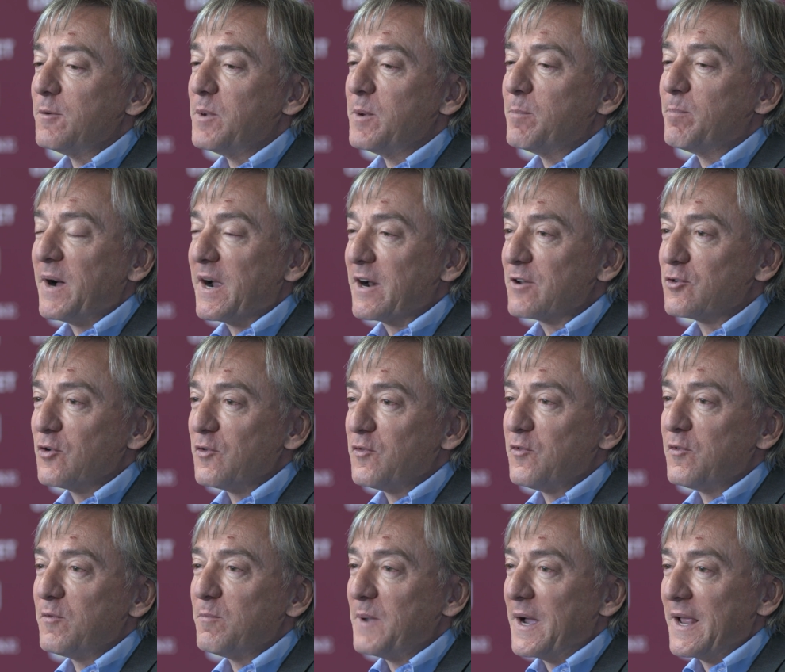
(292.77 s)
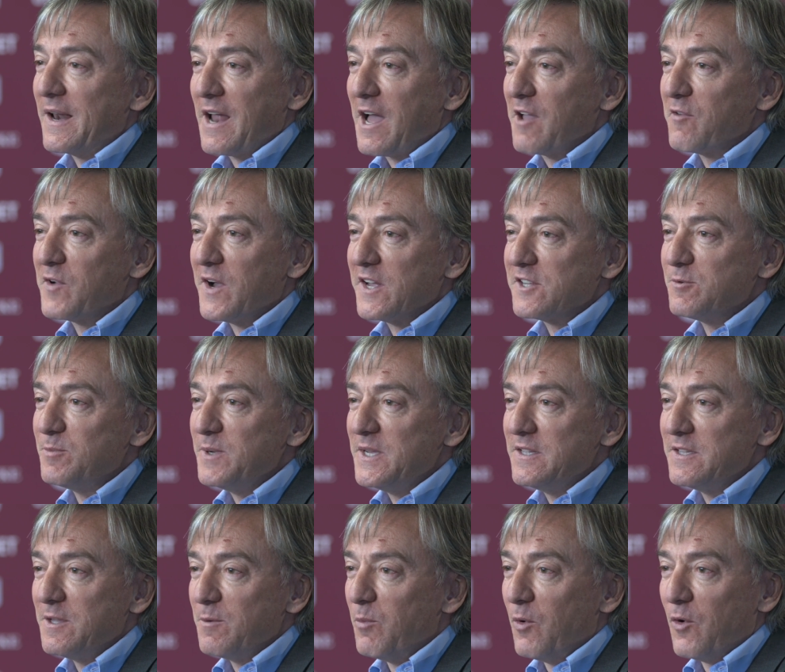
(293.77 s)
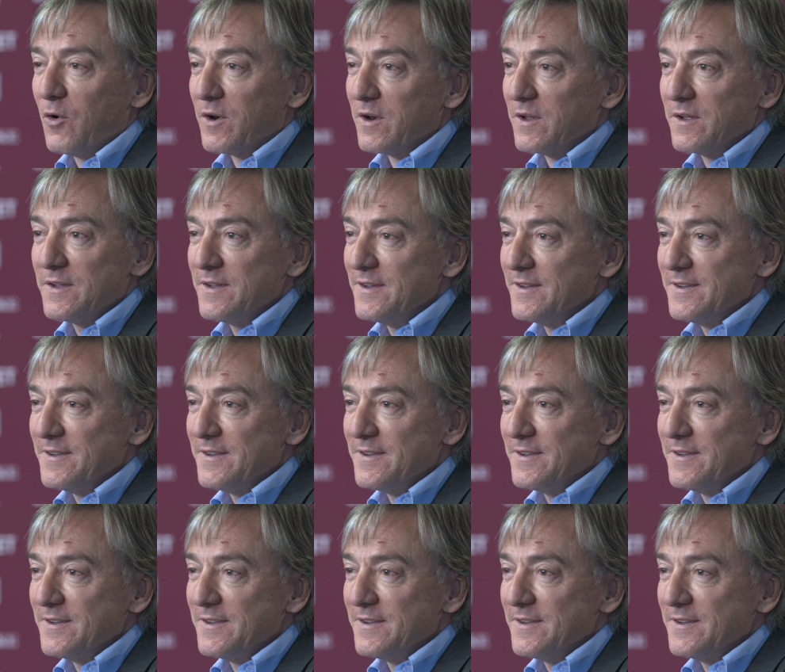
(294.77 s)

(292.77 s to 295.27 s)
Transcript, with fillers: be part of my life has been the ball.